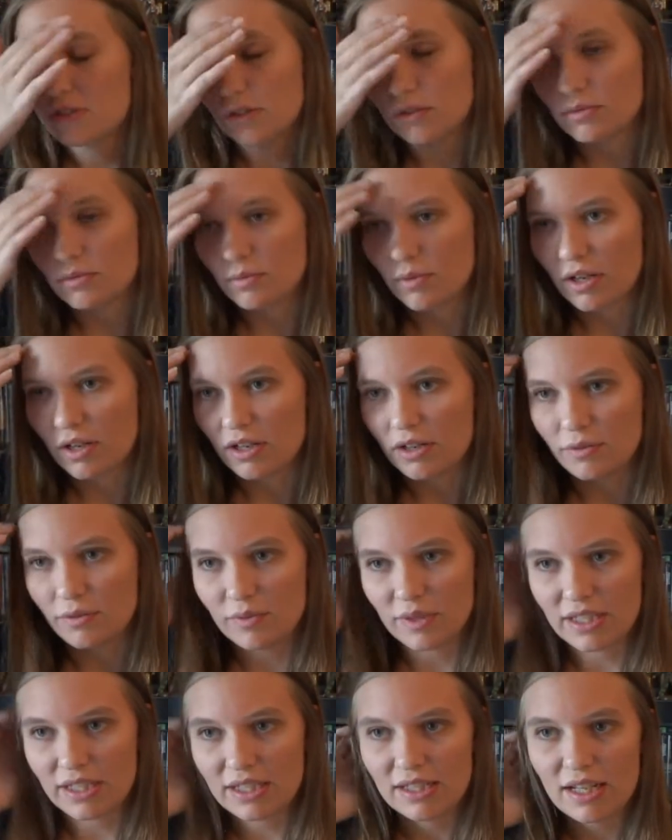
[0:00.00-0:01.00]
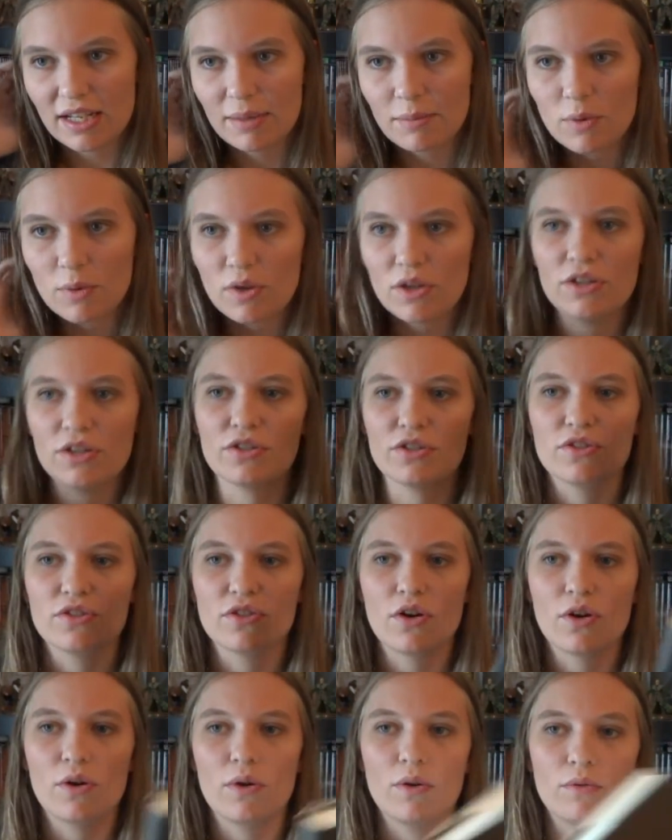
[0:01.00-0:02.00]
don't want to read it anymore.
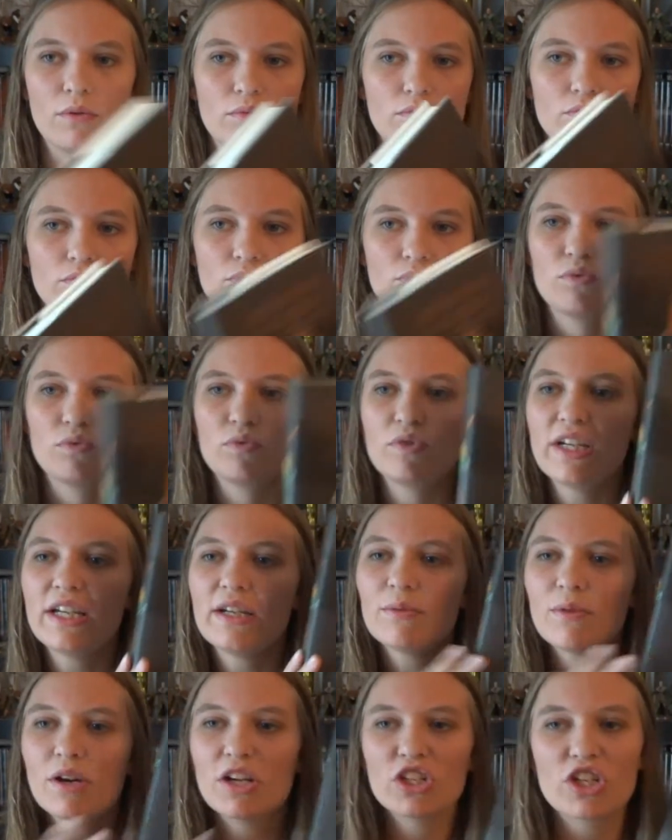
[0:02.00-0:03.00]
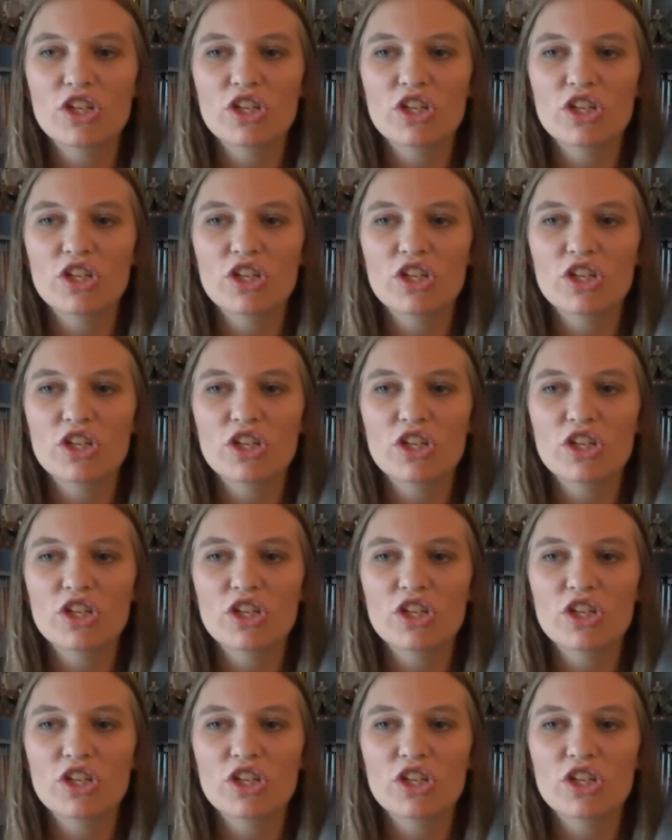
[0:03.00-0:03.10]
So read one